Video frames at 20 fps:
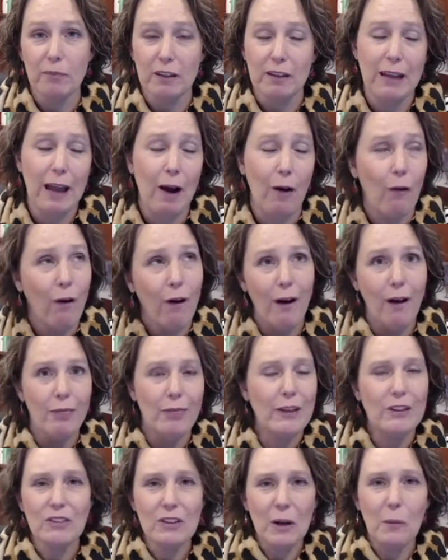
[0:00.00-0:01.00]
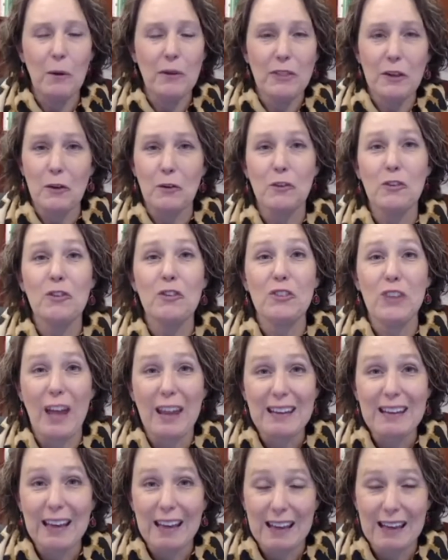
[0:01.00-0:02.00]
Now, that's not what they're
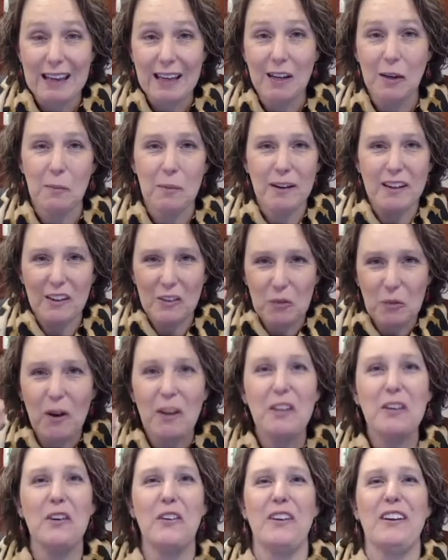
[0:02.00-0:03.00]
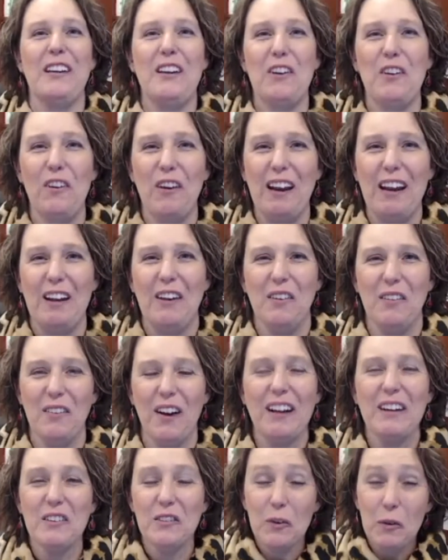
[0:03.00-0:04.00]
saying, but it's what you're hearing,
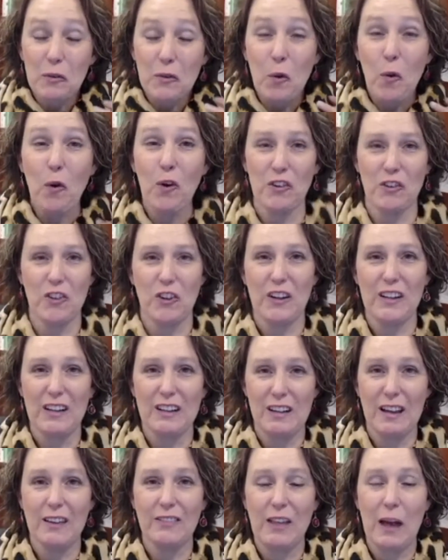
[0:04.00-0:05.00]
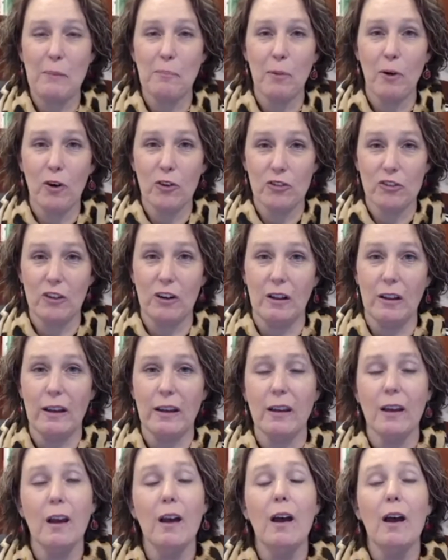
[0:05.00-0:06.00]
right? So, of course, you're going to take that
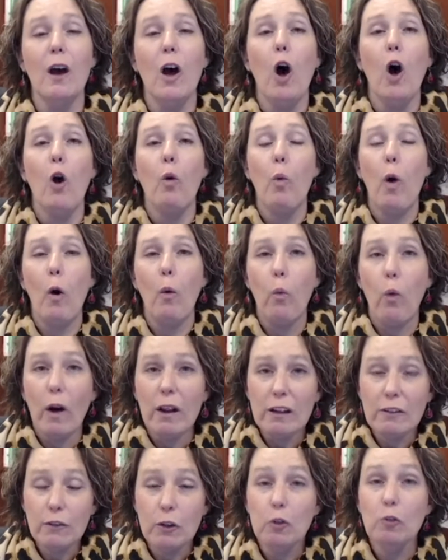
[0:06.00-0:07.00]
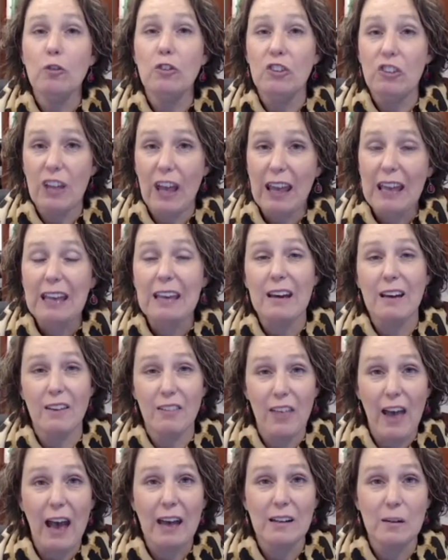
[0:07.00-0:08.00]
personally. Well, what if you take
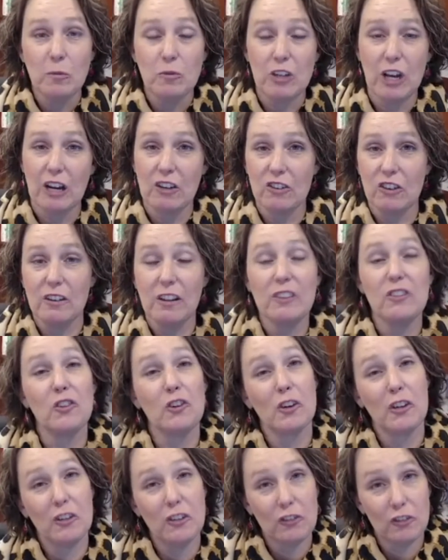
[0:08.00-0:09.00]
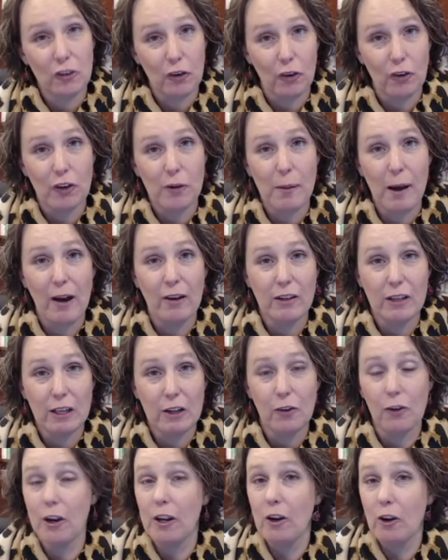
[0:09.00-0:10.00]
that objection that you're concerned about
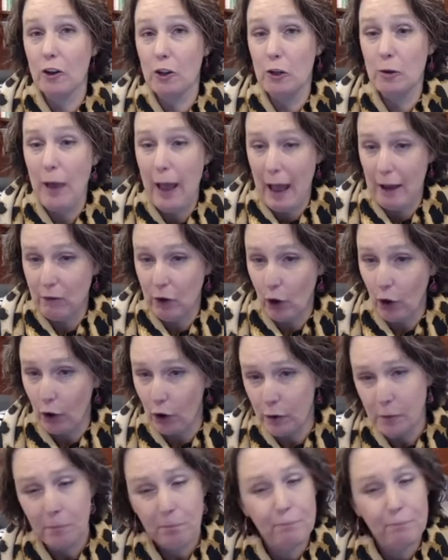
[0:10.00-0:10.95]
hearing or you have heard